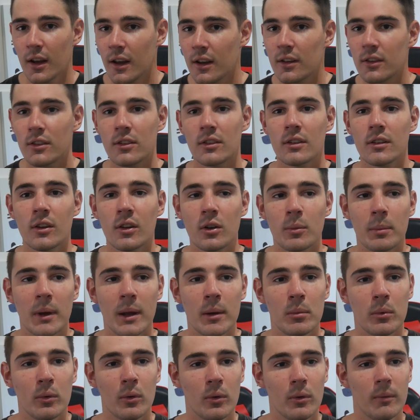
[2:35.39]
just a lot of
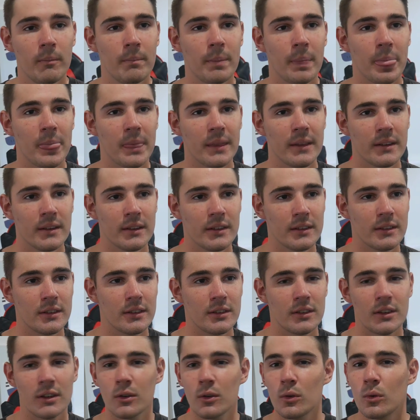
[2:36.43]
people
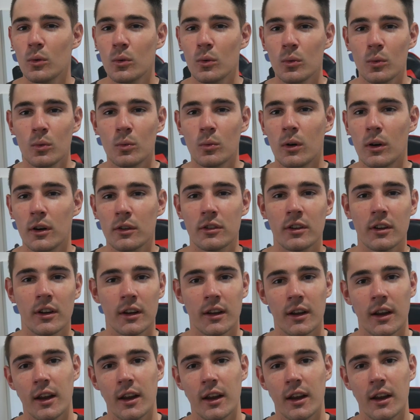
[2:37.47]
still watching.